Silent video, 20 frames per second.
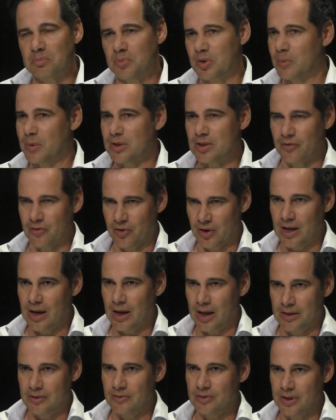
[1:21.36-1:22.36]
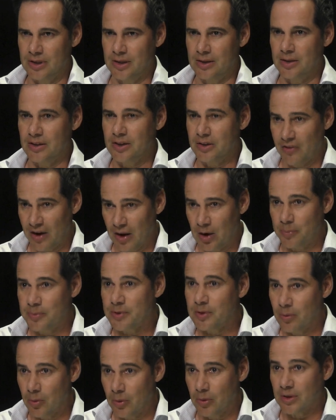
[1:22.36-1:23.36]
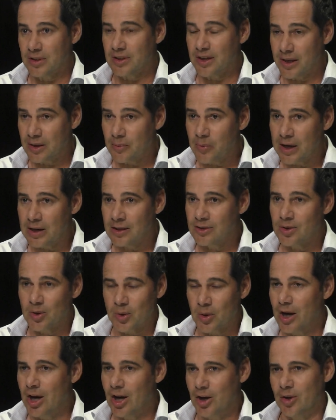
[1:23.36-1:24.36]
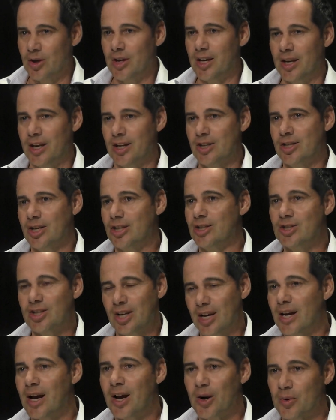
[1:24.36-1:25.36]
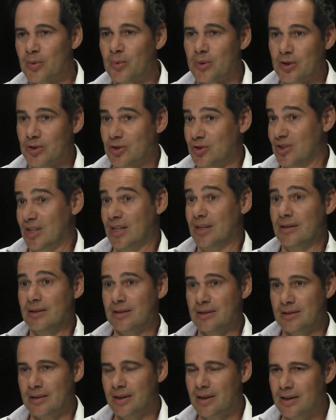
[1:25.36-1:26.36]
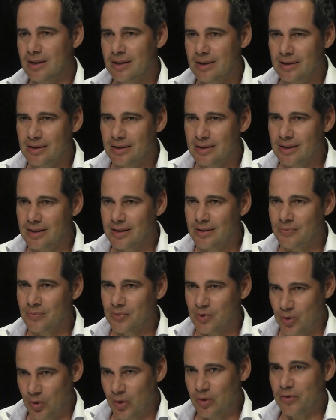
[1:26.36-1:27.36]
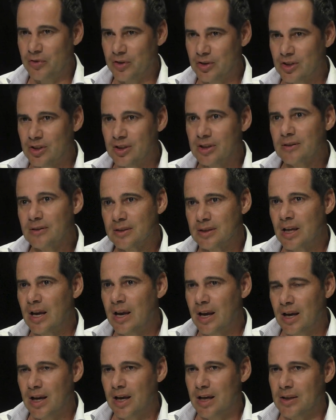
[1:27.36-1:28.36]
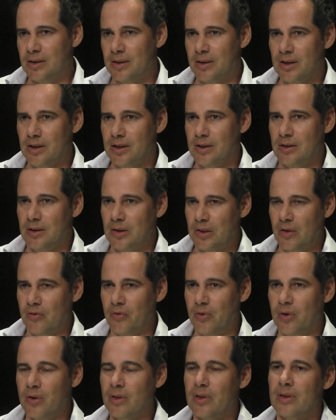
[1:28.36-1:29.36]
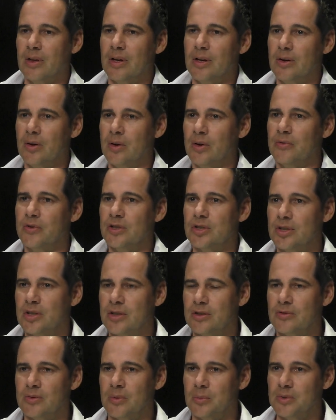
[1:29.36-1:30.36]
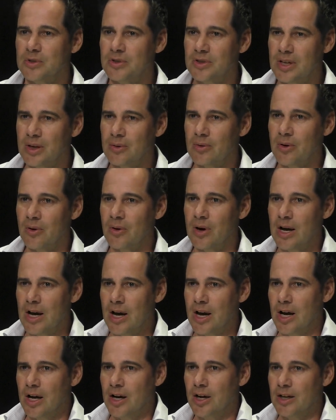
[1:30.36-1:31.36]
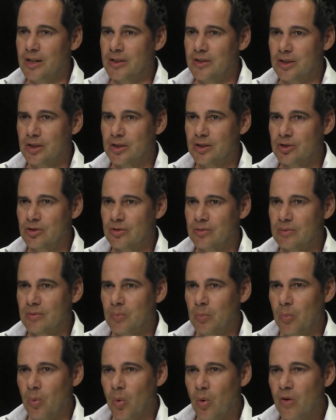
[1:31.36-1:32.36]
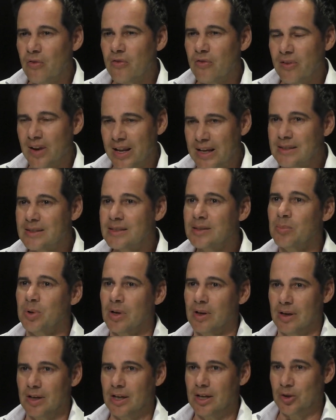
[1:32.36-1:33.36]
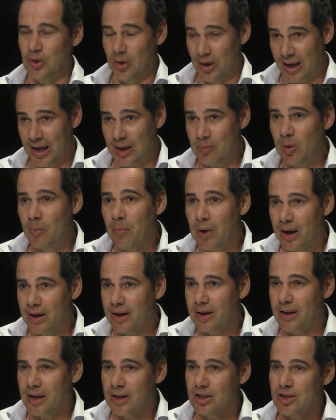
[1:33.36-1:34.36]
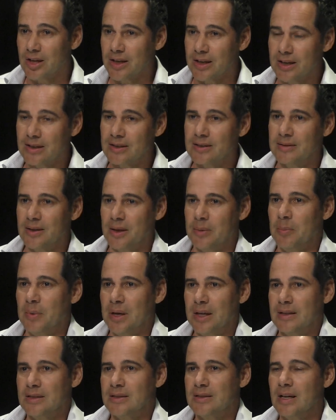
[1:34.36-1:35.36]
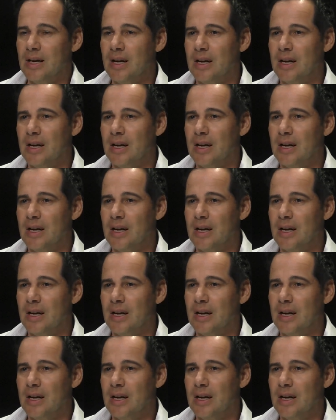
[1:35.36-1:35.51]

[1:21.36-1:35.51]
pretty much every country in the developed world anyway. So you can actually check out what New Zealand's coefficient is. And the further the coefficient is from zero, the more flexible your labor market actually is. That means